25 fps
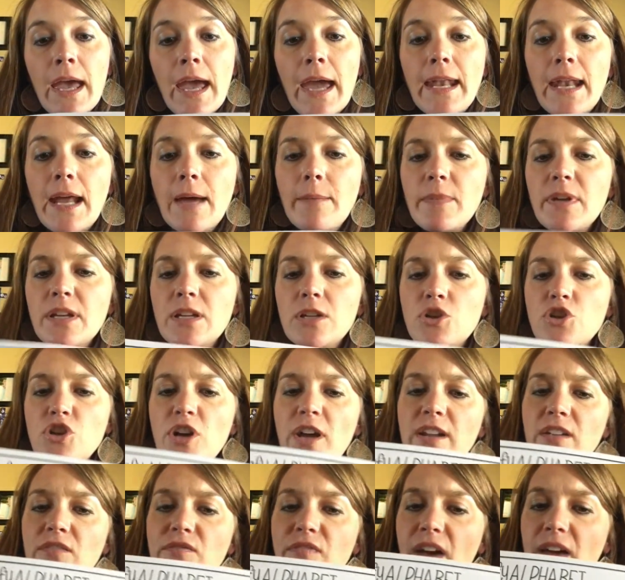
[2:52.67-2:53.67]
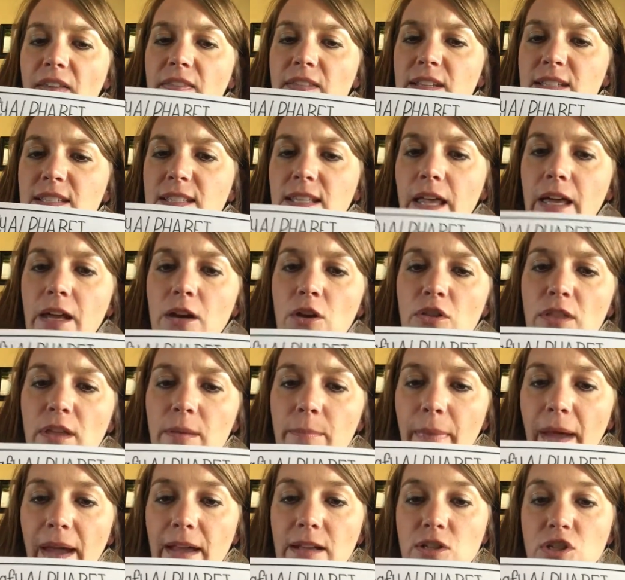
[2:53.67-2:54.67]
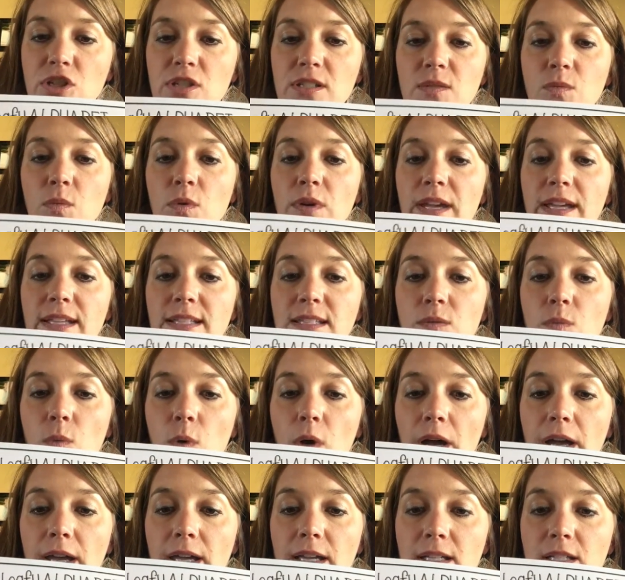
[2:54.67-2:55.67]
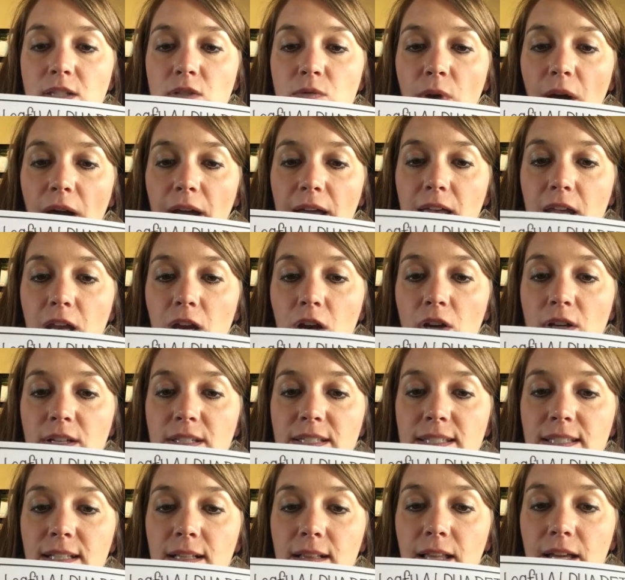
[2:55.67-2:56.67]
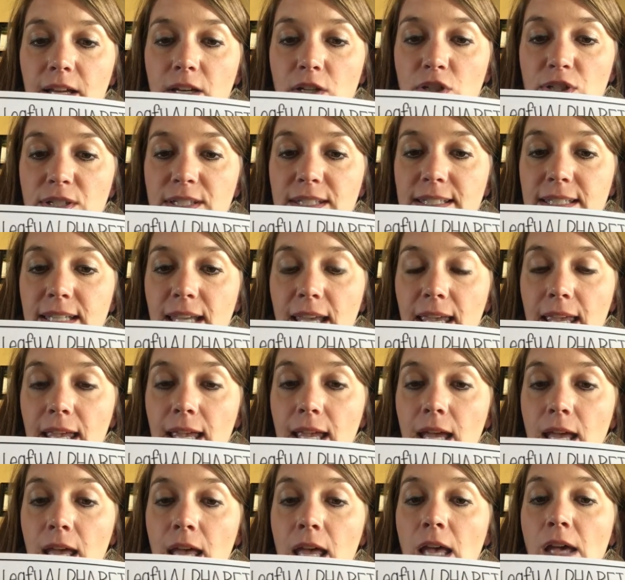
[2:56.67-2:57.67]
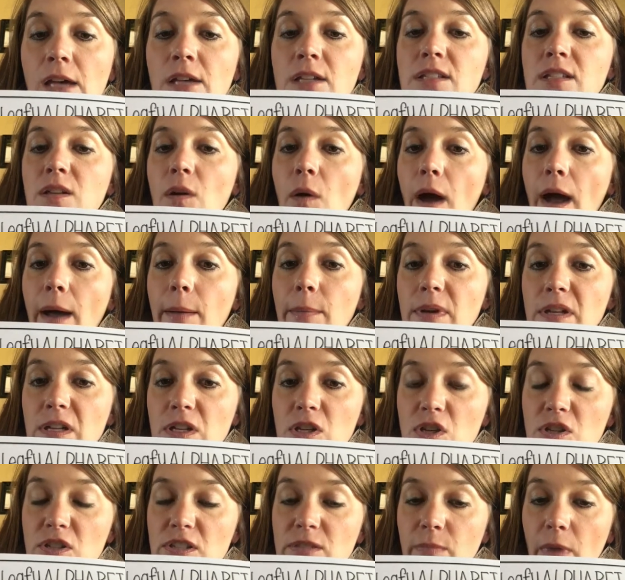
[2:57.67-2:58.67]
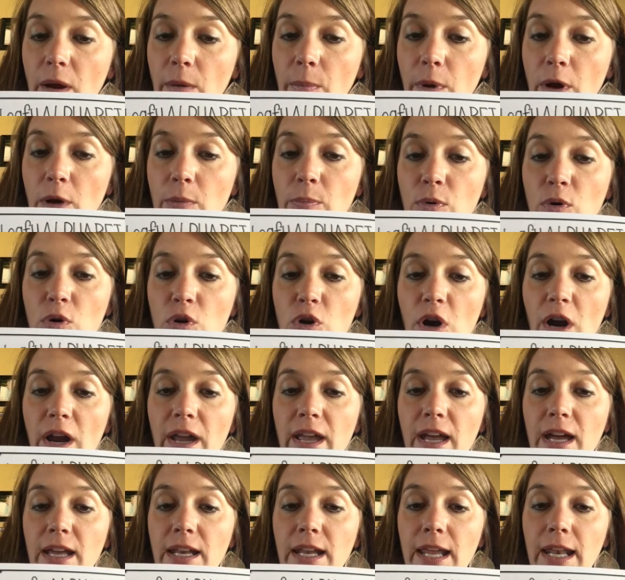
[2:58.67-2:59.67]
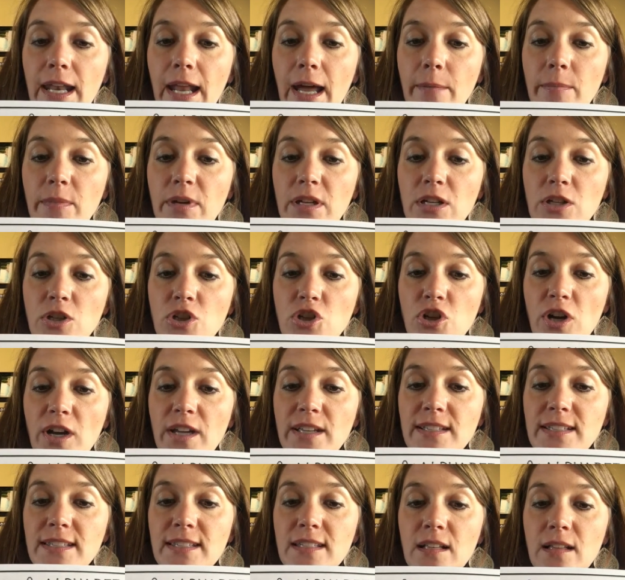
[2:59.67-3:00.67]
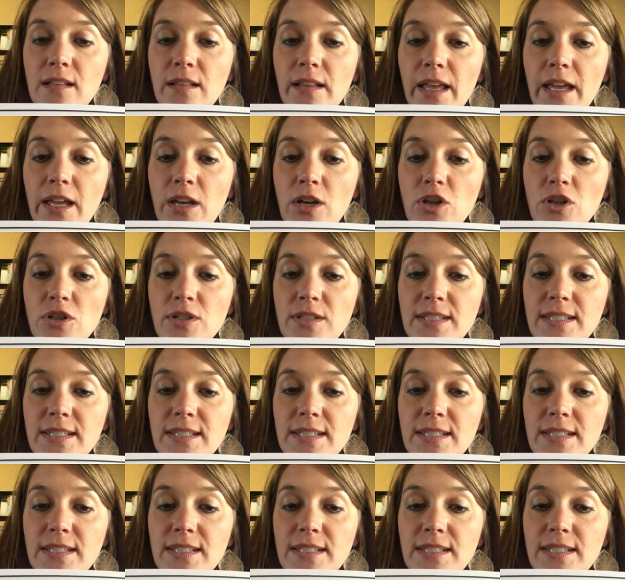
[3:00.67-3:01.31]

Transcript: and I'm going to try to find this letter that matches. Well, guess what? It's right here. It's the letter C. So I'm going to use my purple crayon and I'm going to trace the letter